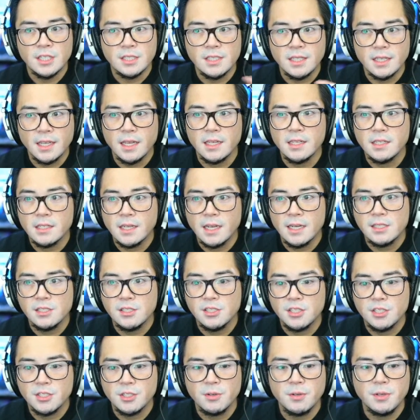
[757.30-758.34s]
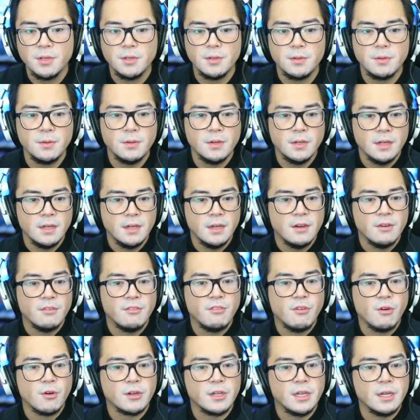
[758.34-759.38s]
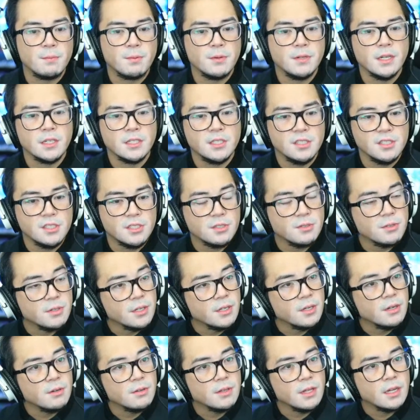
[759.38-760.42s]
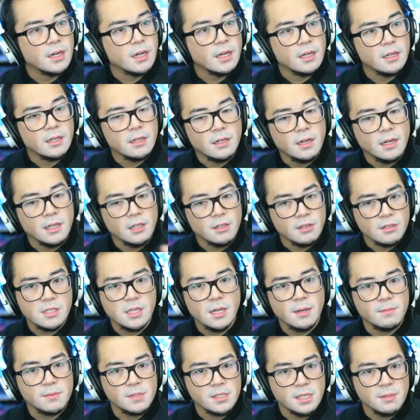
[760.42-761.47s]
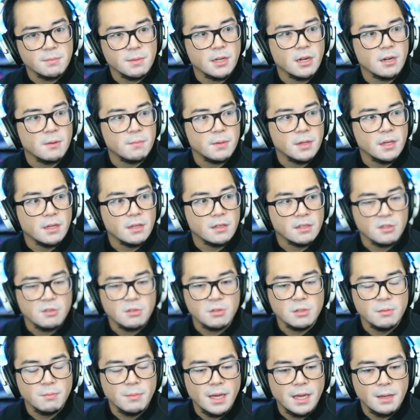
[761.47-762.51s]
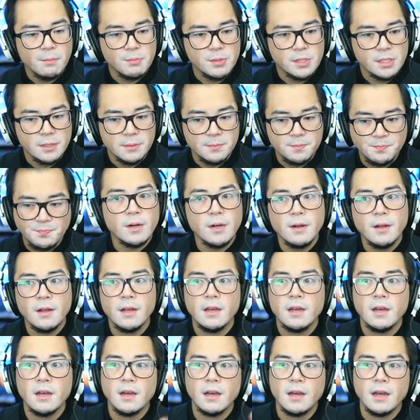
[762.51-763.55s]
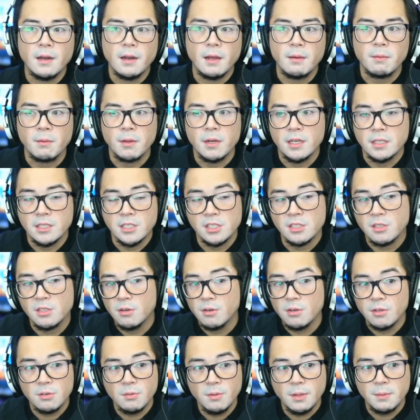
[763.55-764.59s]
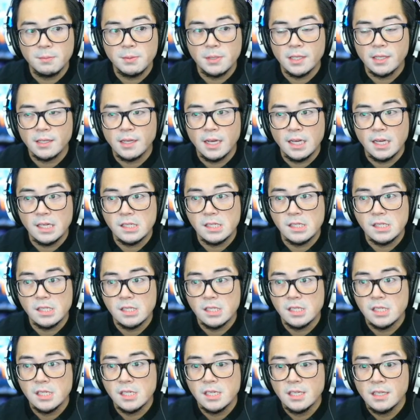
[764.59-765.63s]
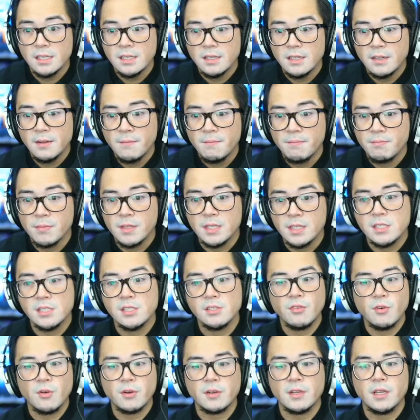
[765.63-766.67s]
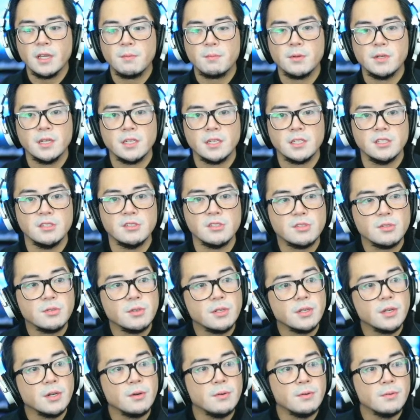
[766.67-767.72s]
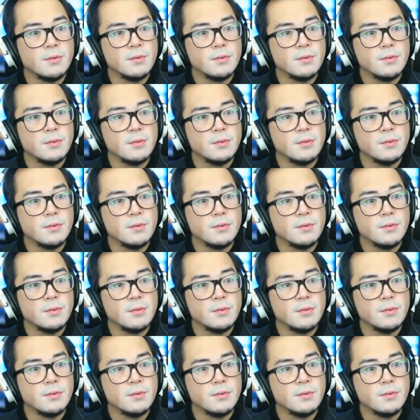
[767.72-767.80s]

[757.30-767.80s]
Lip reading: again, guys, to show you 4K production studio that I looked up, CBRB in Google Maps. And I'm gonna just go to their website, guys. This is 4K production studio.